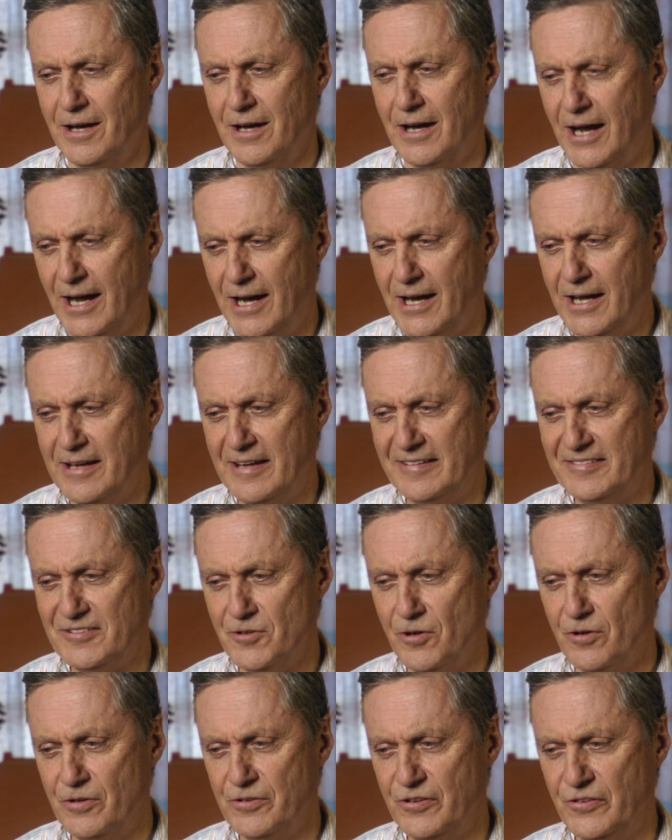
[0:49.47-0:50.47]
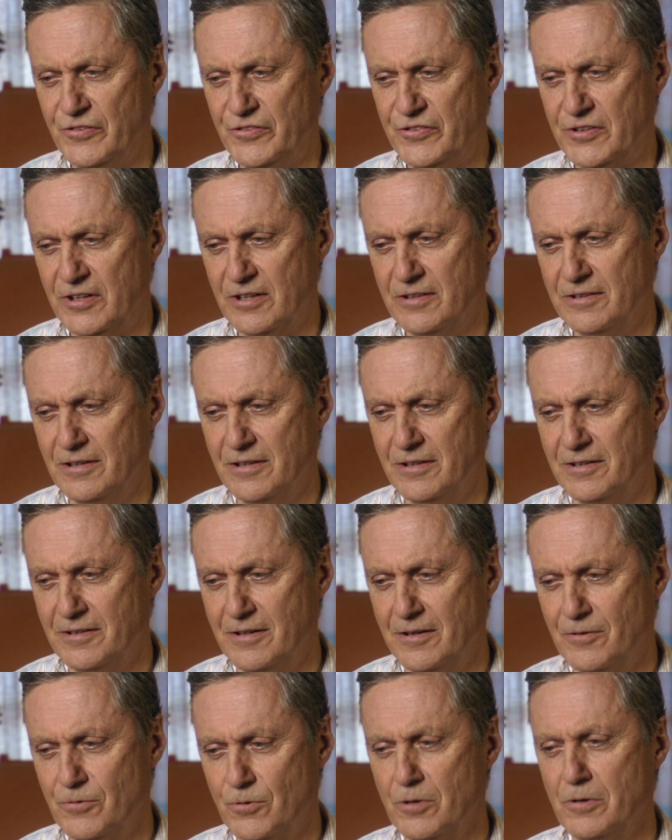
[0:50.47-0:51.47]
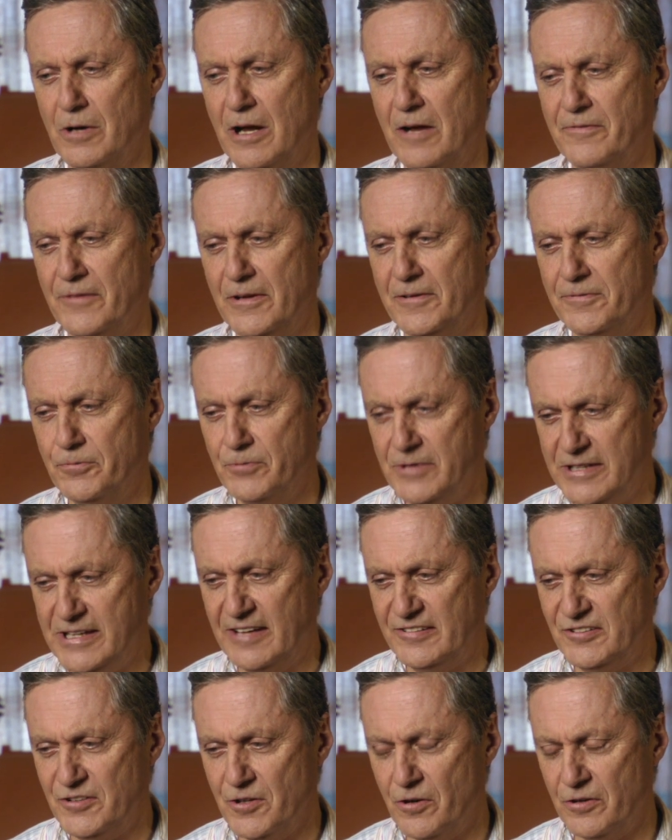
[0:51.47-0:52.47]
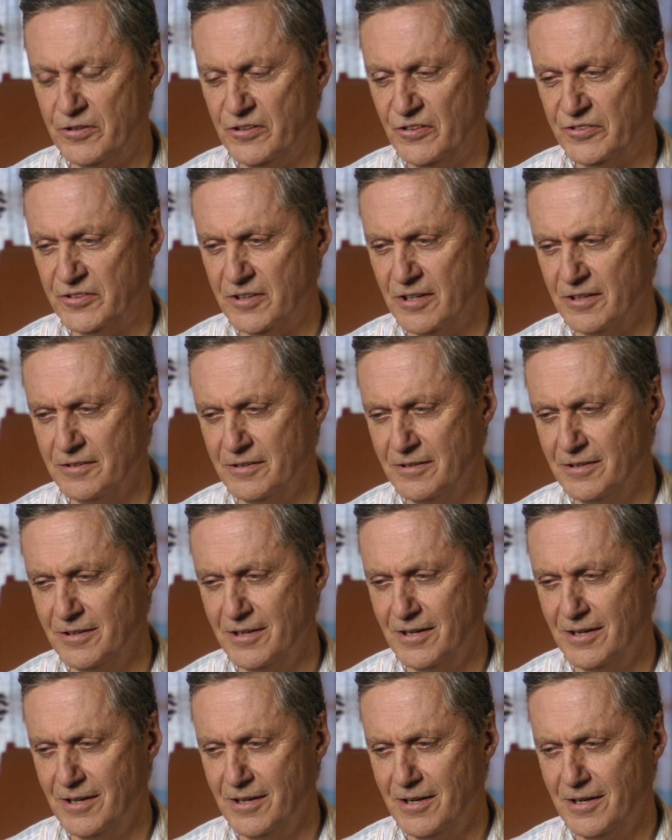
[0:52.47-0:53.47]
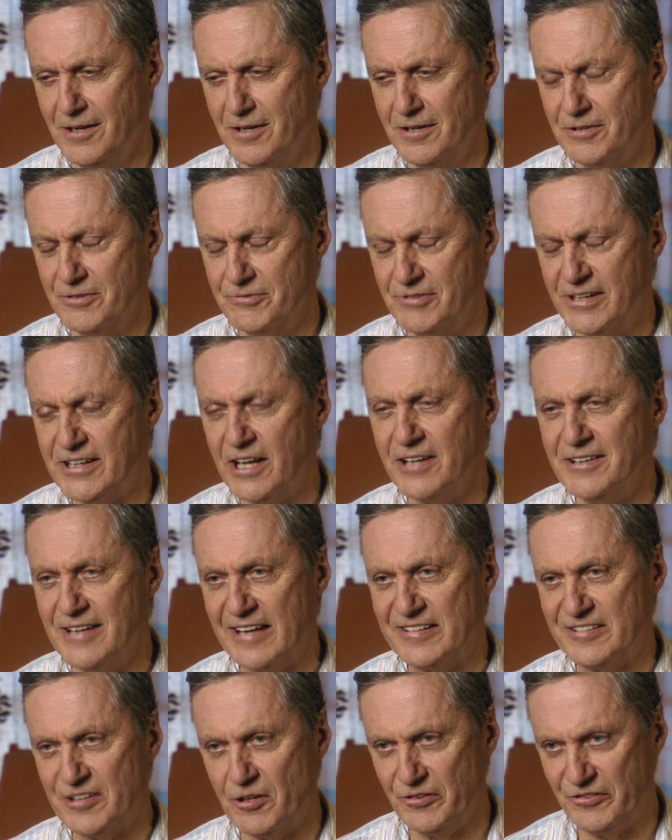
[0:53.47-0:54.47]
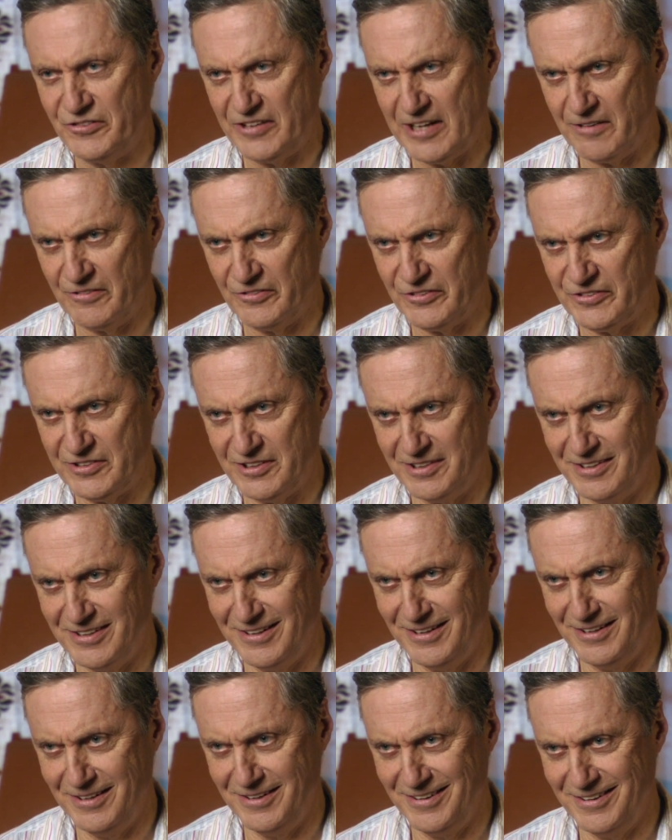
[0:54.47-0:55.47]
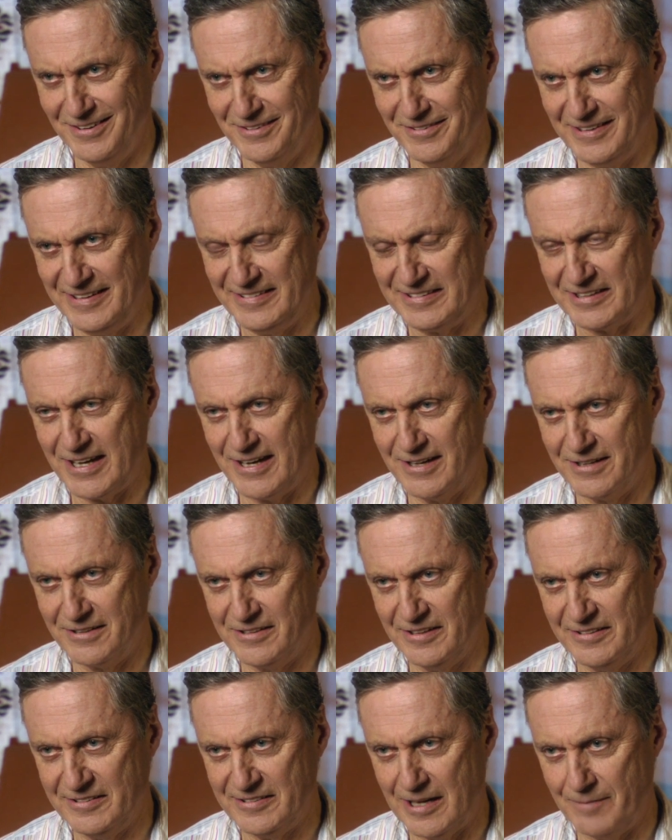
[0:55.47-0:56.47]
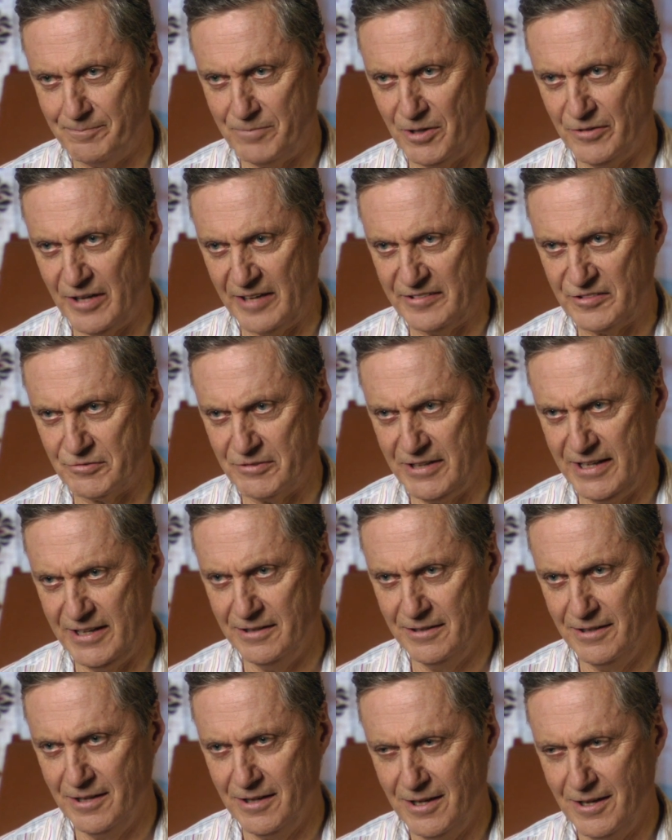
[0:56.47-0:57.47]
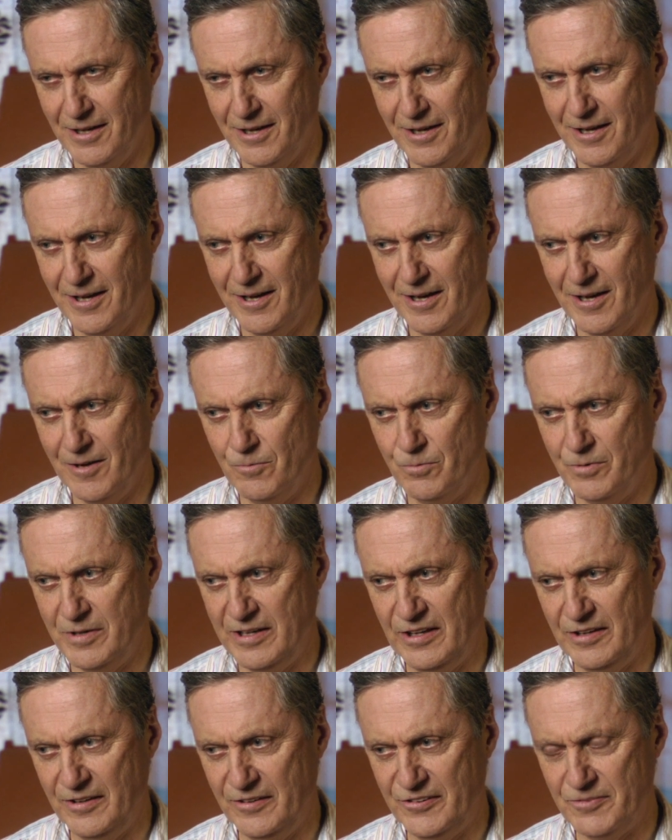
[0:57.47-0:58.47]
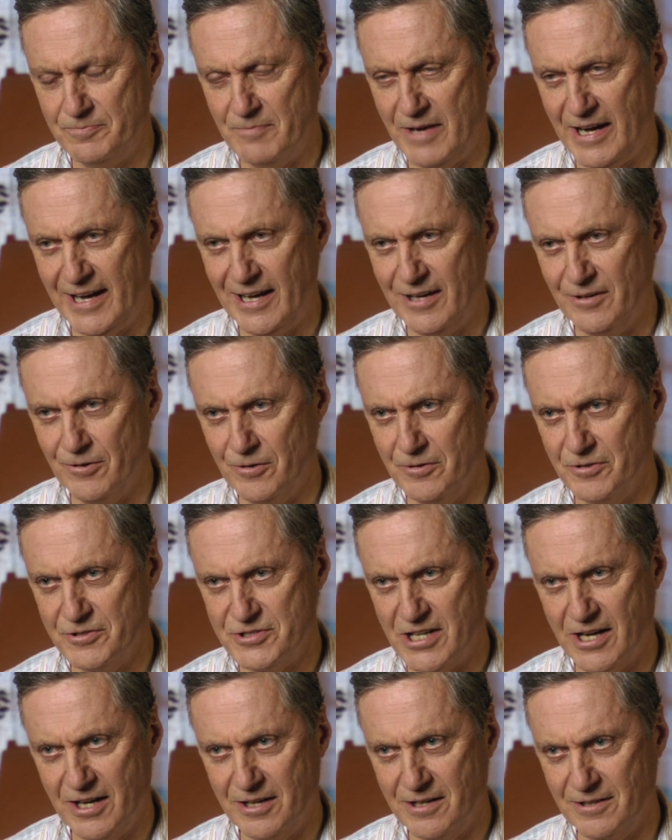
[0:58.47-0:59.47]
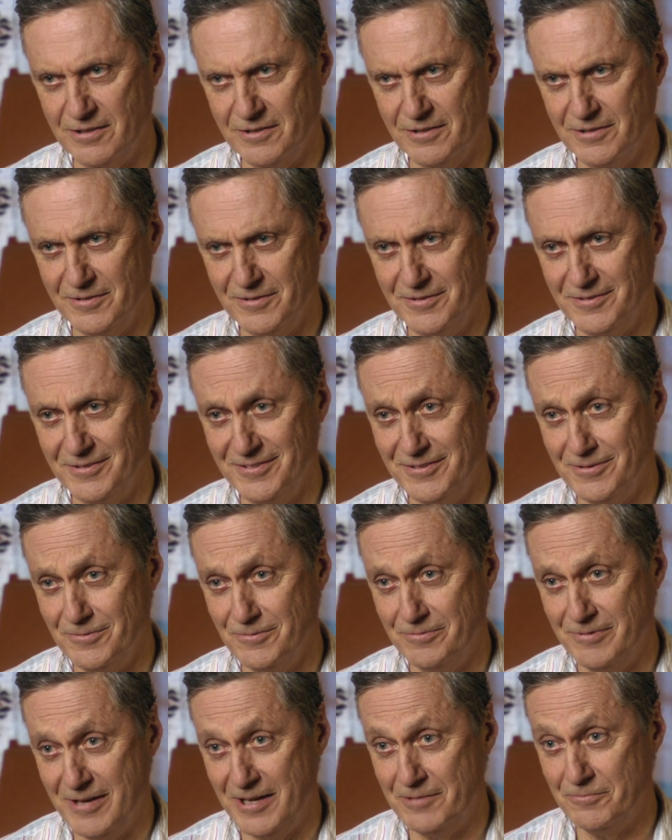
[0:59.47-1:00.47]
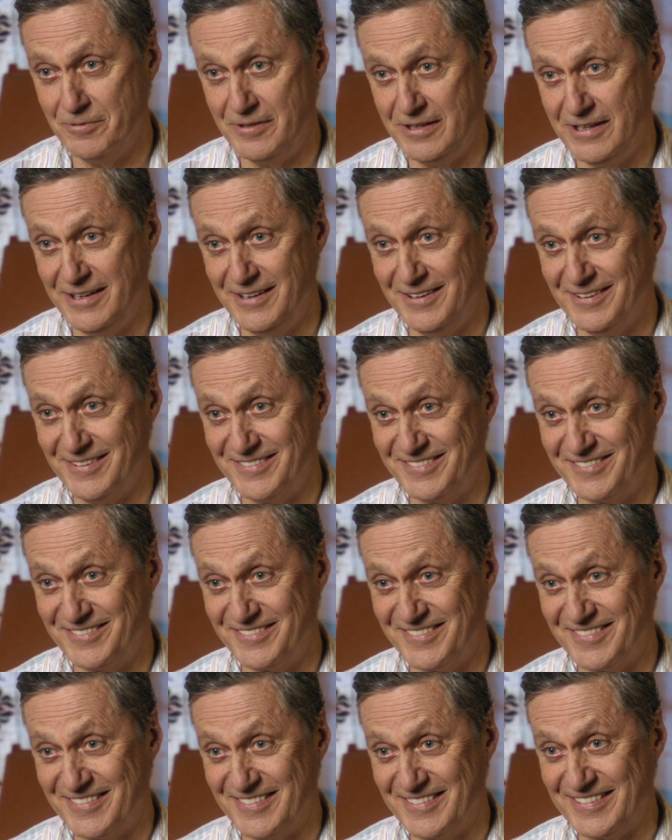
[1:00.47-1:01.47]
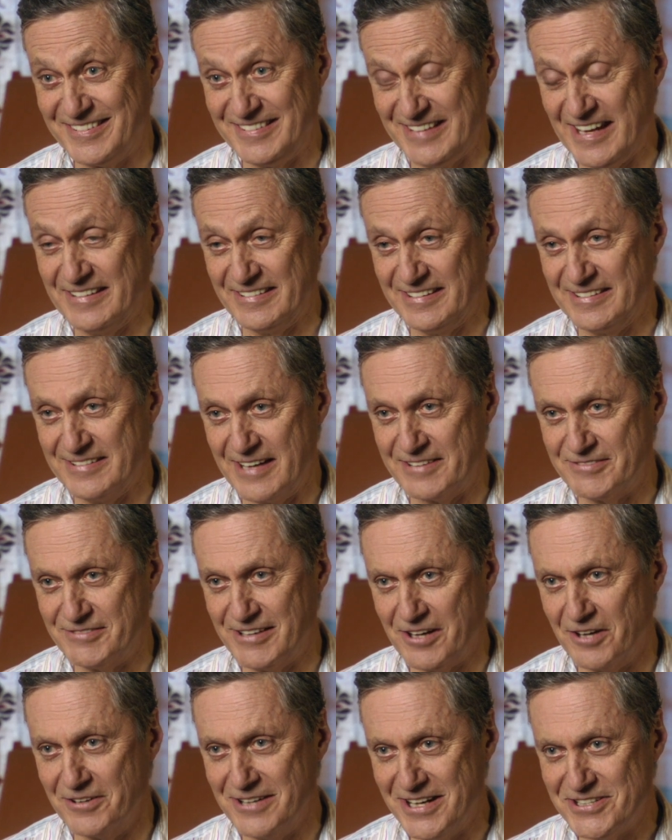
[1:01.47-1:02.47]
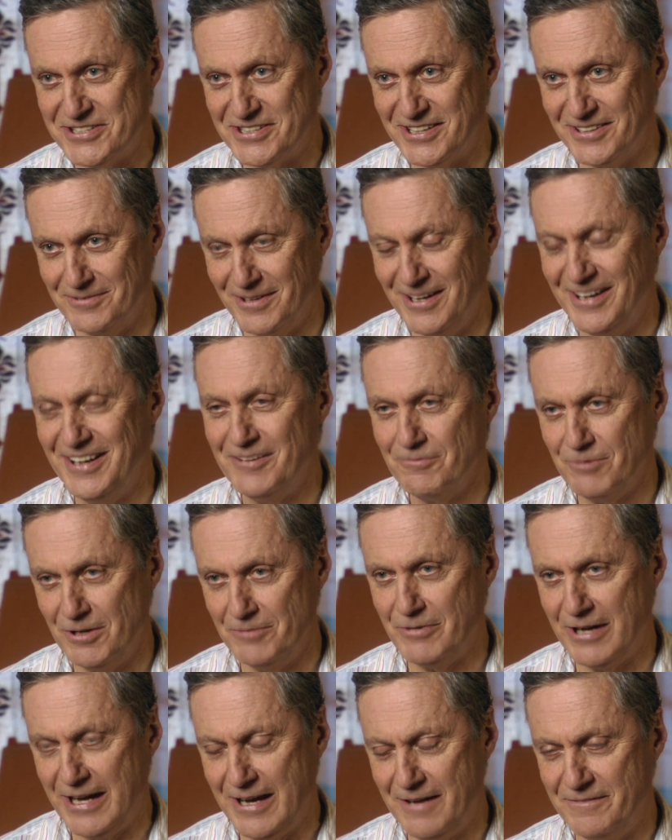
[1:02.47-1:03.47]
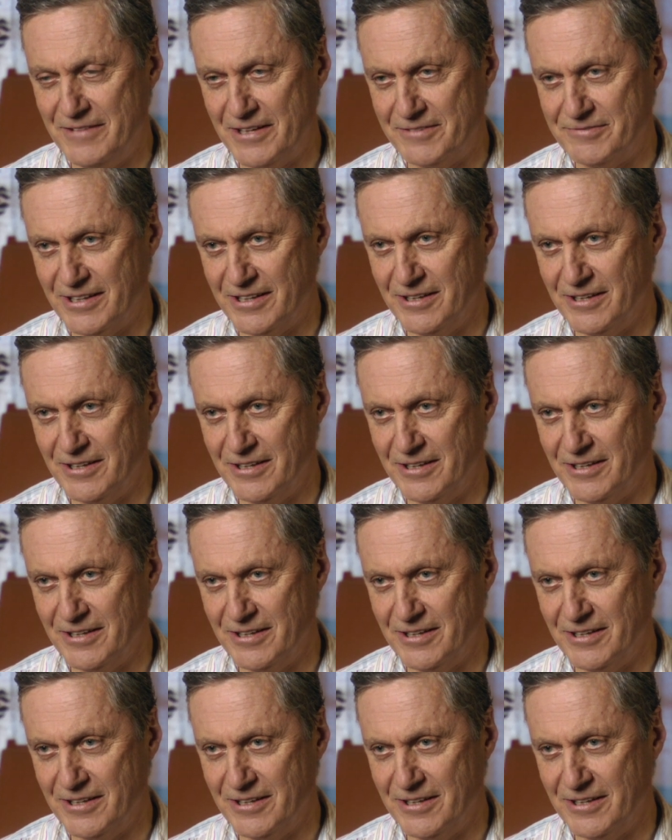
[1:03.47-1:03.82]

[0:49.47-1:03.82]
I as an audience can, or if we as an audience can recognize ourselves in these characters up on that screen, and we smile or chuckle when we sense that recognition, when we have that